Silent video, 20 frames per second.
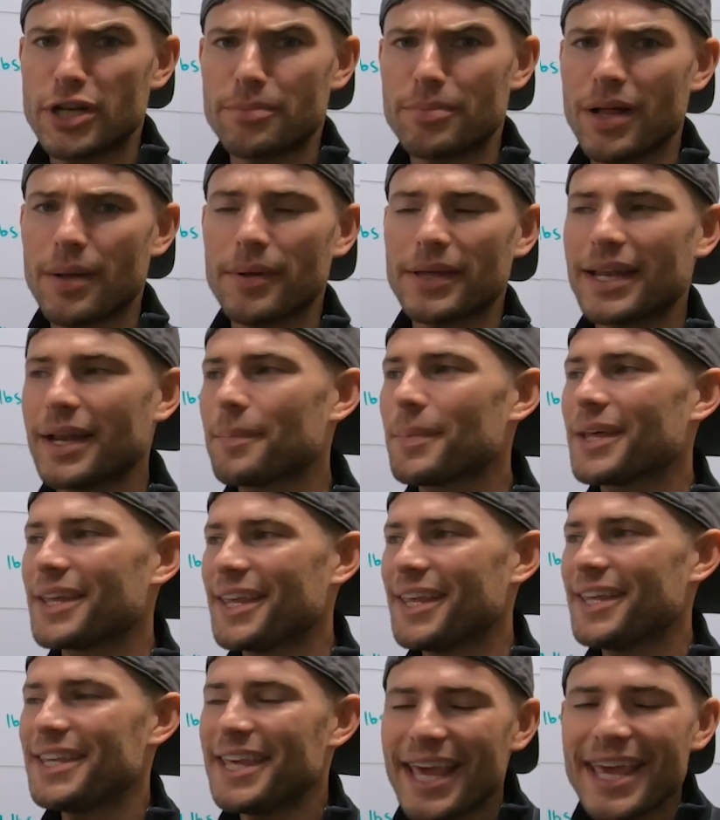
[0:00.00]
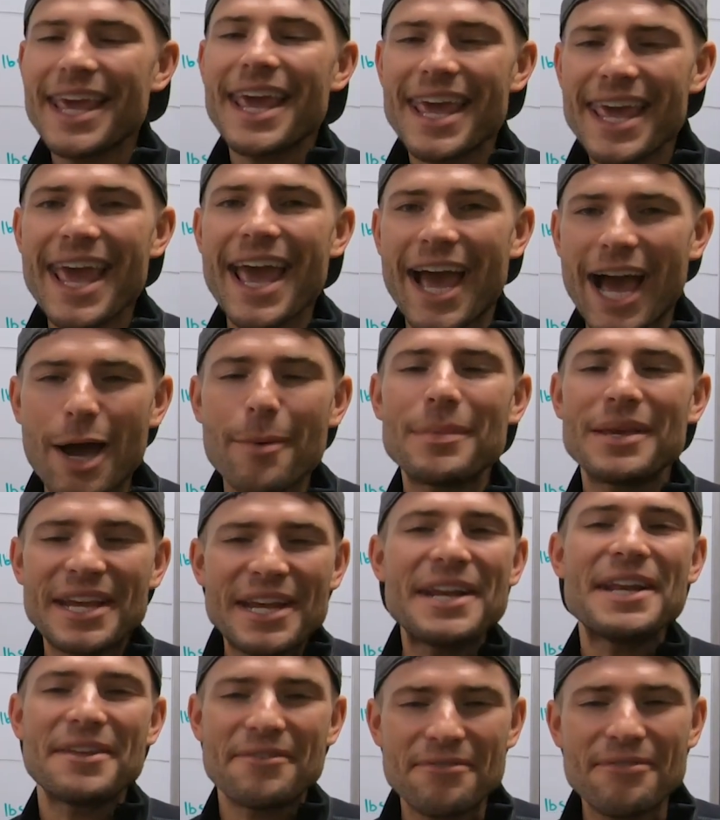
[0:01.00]
And I'm like, yeah, I'm
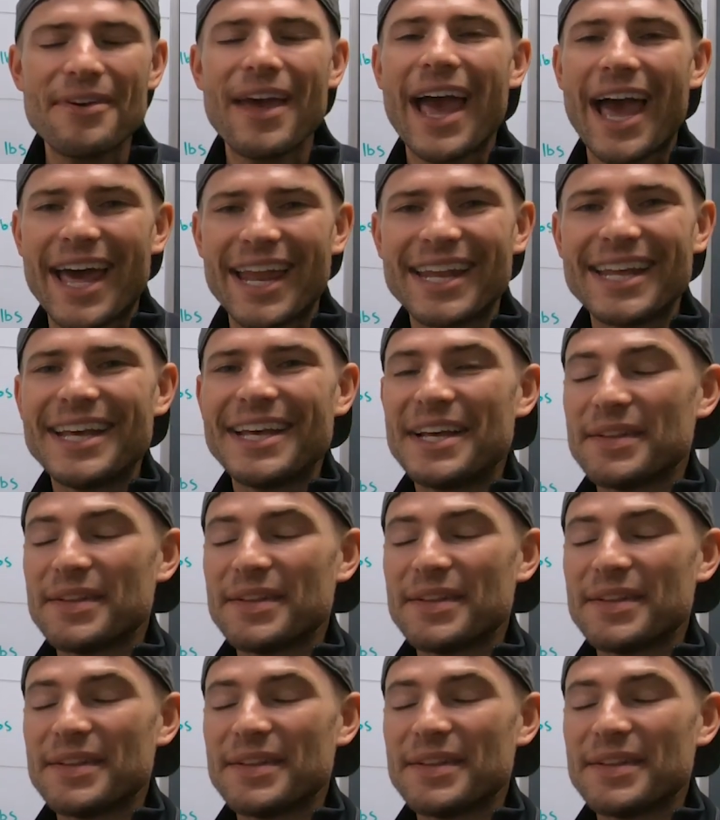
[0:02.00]
eating fat.